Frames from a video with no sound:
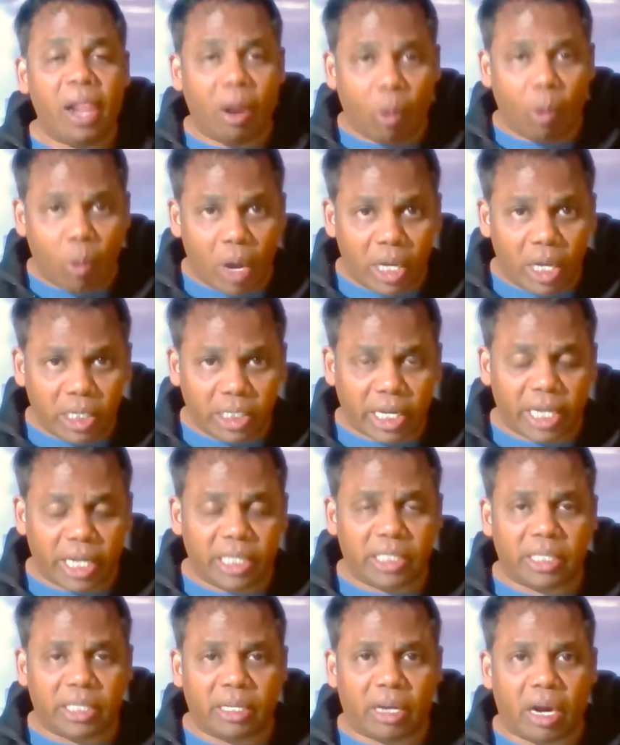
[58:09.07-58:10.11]
Worst
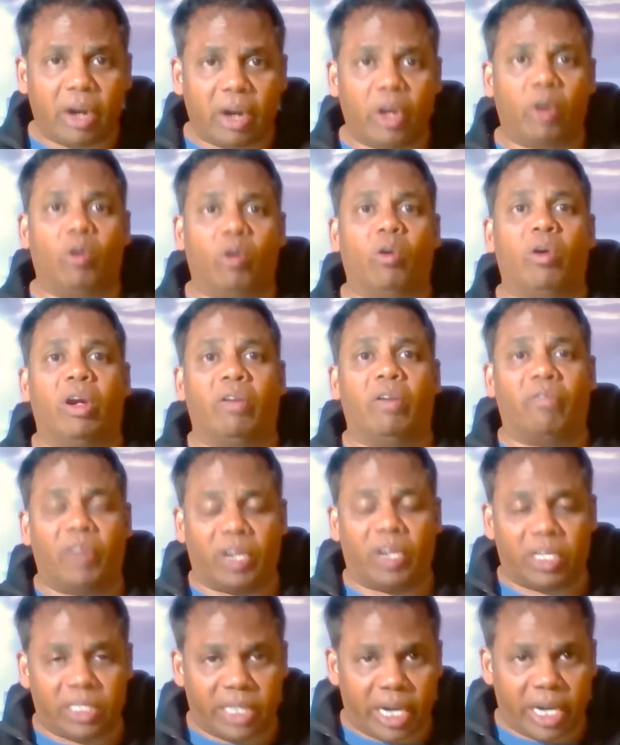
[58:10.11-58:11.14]
case scenario, if it
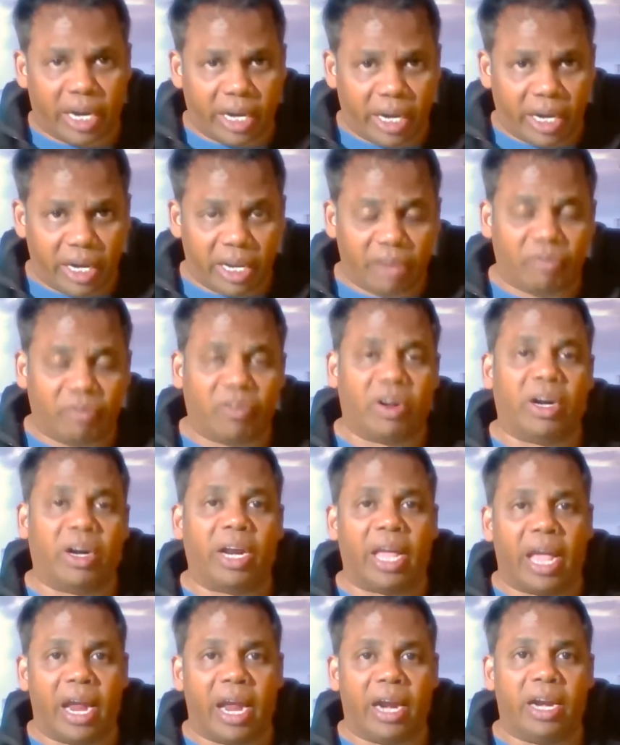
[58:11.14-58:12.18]
is getting deferred
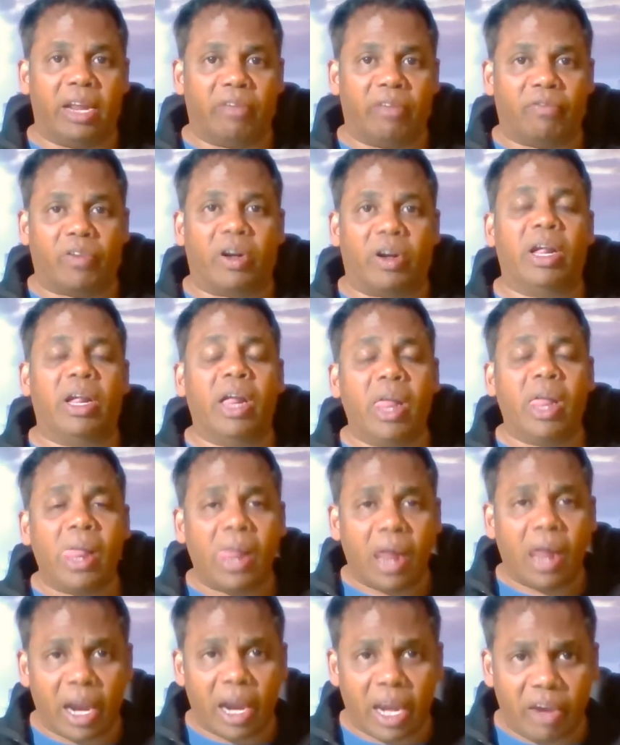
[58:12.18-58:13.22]
and deferred,
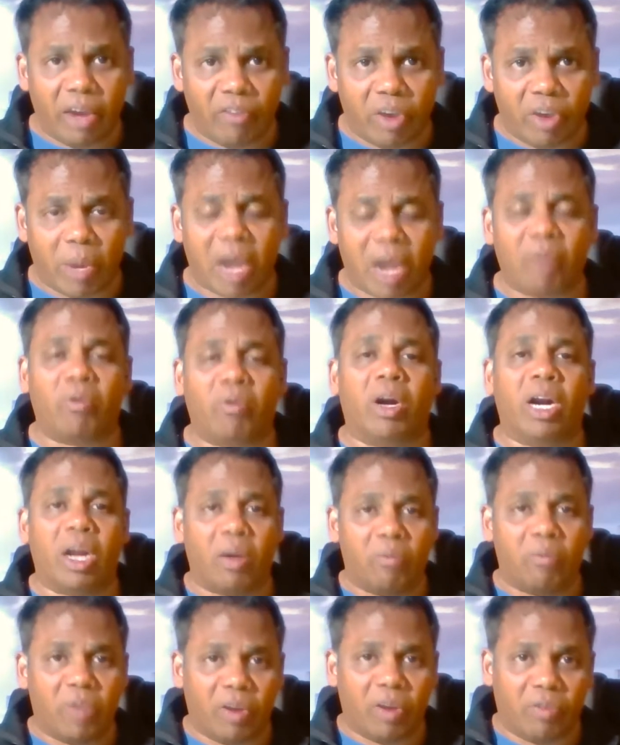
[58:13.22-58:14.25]
I give you my word,
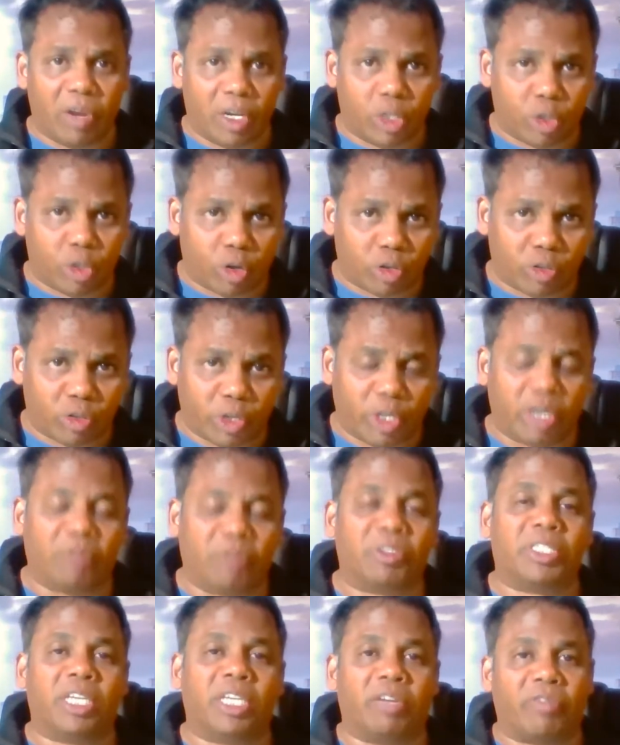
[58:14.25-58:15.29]
we will talk to
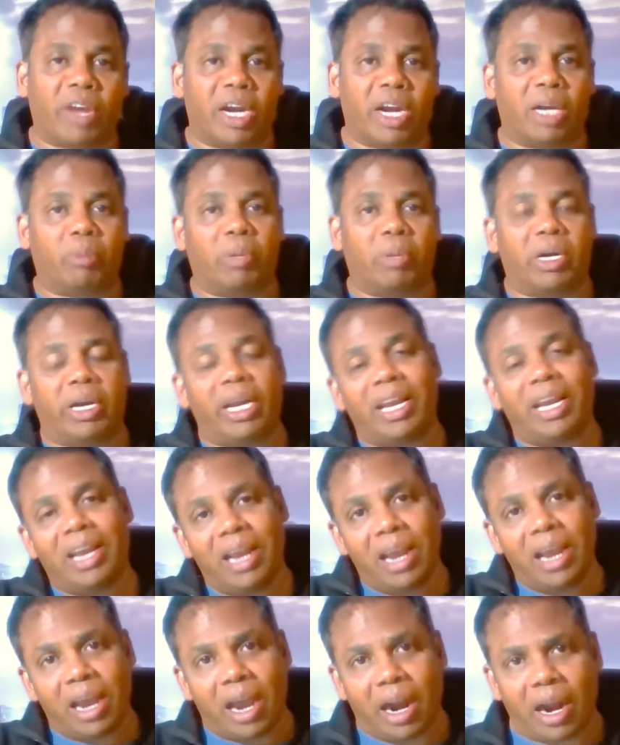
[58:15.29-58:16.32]
University of Canterbury
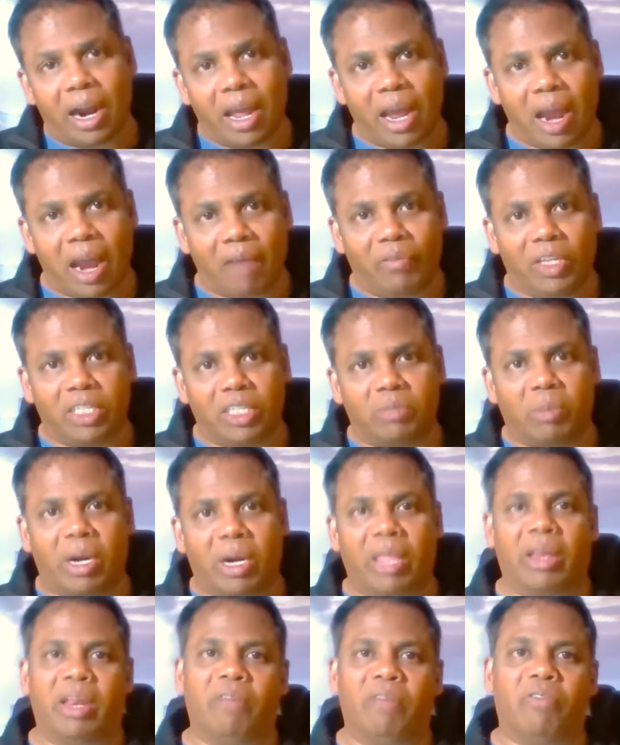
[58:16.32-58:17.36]
and have this
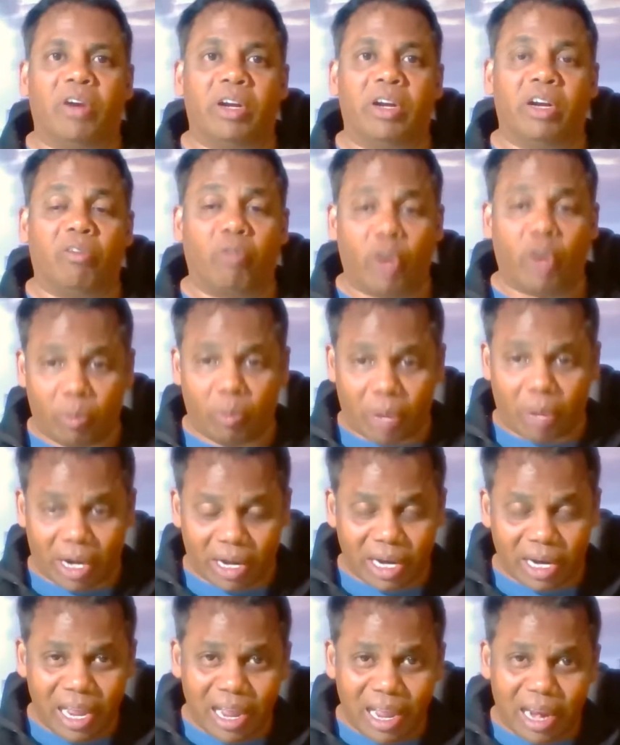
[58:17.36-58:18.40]
money refunded for you. But
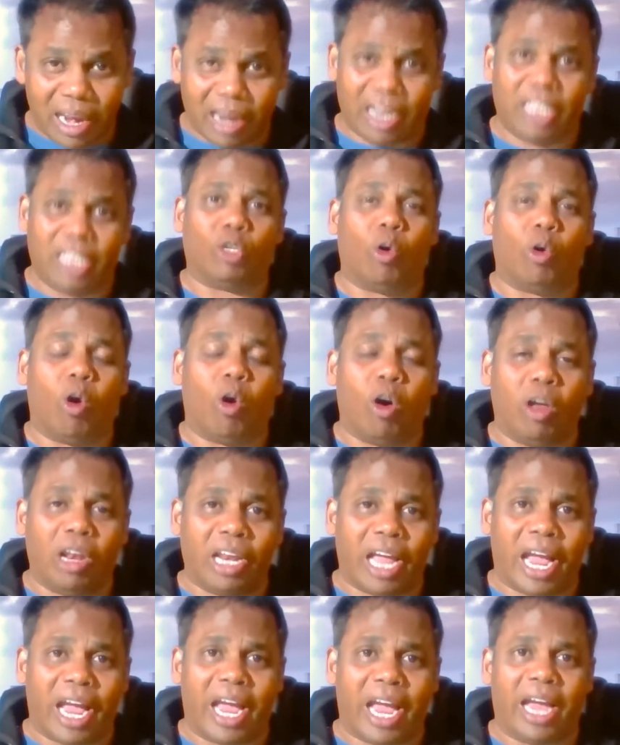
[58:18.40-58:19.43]
let's
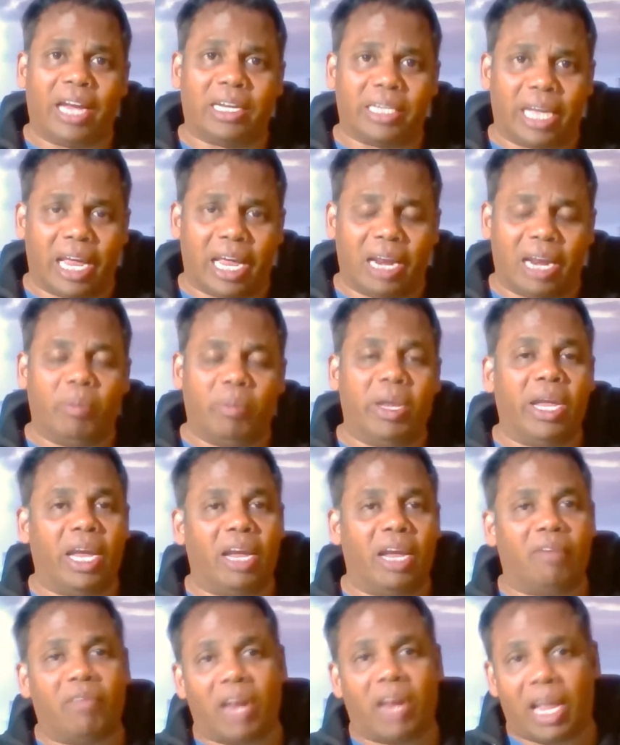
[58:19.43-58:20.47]
all act and
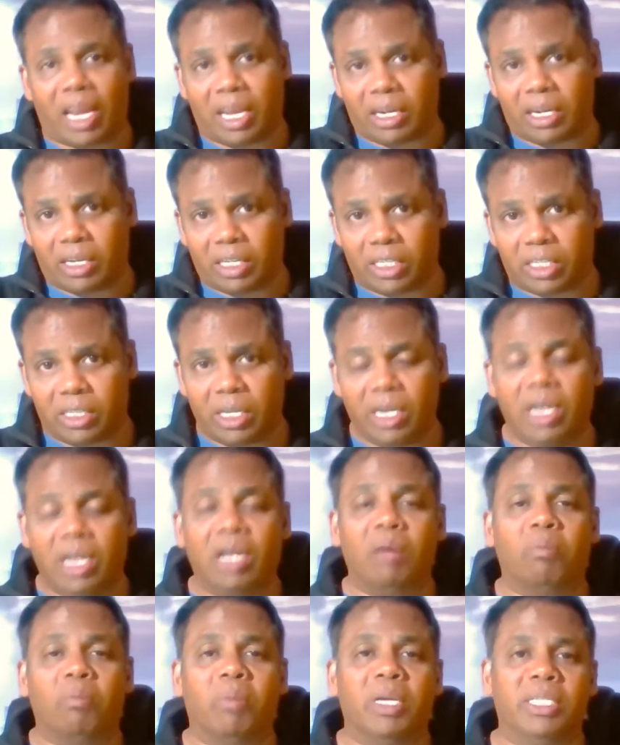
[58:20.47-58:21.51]
behave like it is
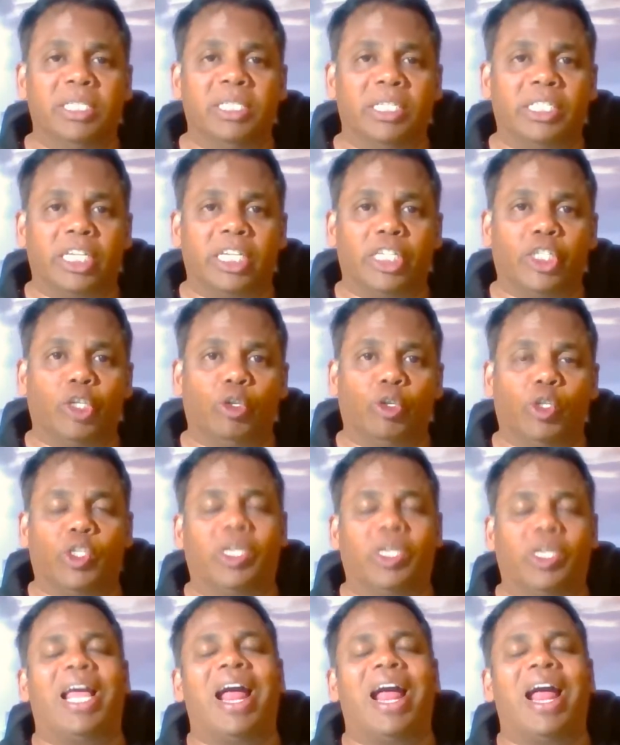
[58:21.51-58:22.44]
business as usual.